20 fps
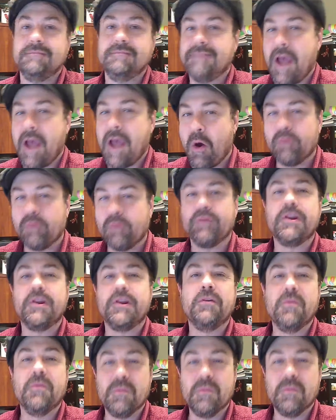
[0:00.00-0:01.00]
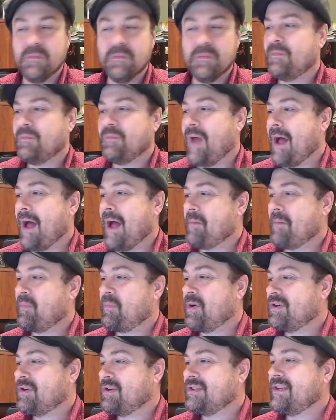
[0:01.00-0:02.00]
however you
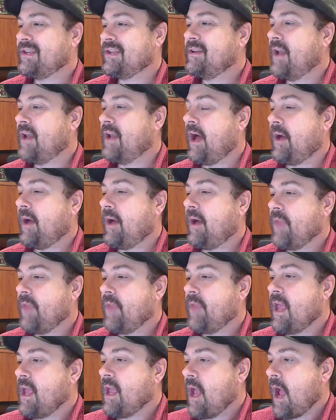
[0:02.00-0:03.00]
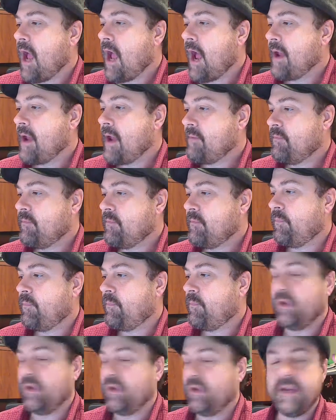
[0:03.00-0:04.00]
purchase it. I
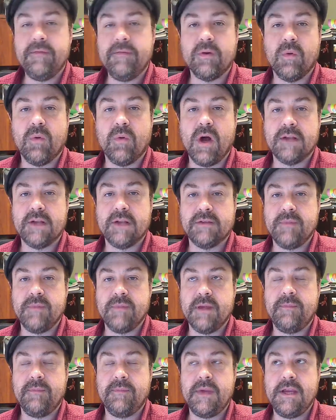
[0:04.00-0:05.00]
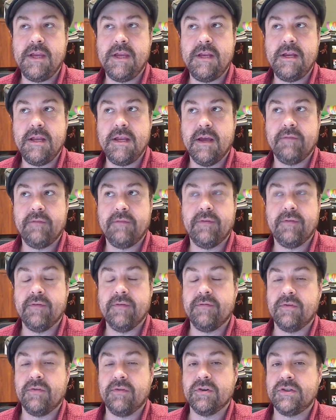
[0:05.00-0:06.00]
believe there will also be a PDF of
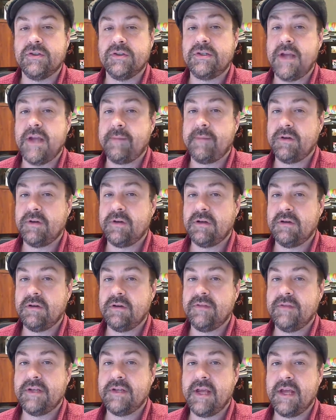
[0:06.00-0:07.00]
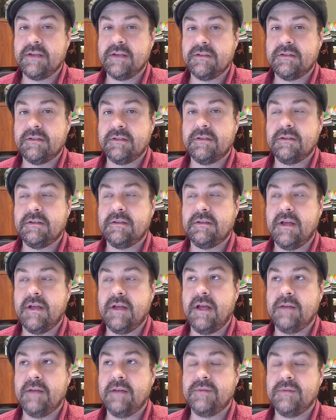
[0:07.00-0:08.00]
the first chapter of the text
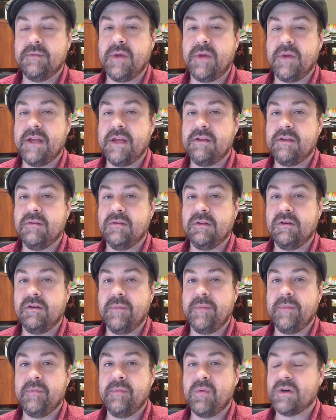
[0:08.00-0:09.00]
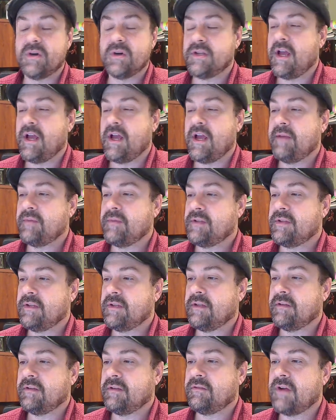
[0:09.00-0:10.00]
to buy you a little bit more time
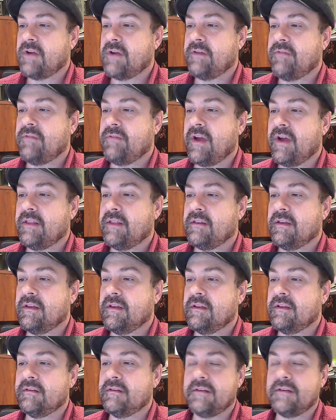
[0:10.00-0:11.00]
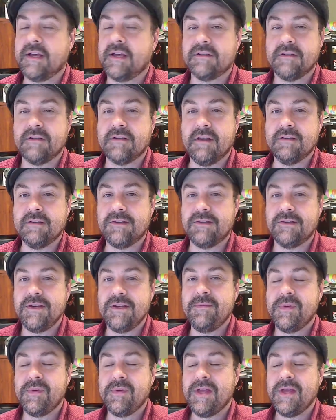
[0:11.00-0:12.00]
to try to find the text on the
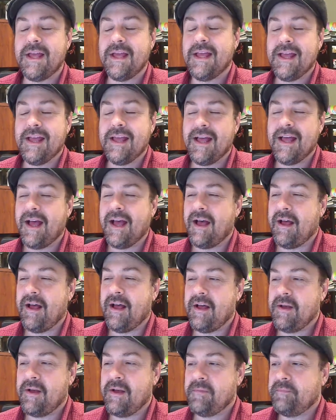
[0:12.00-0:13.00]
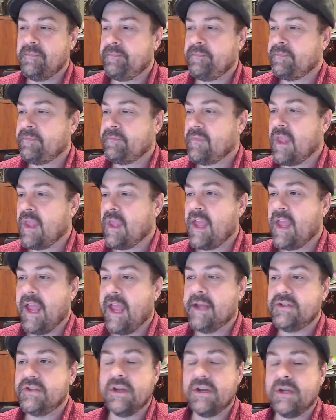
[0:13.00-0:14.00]
cheap.
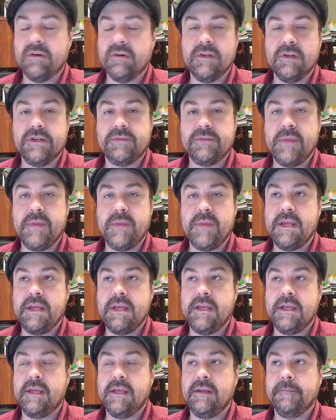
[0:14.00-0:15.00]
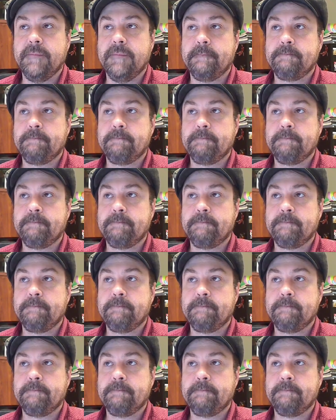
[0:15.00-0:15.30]
And generally speaking,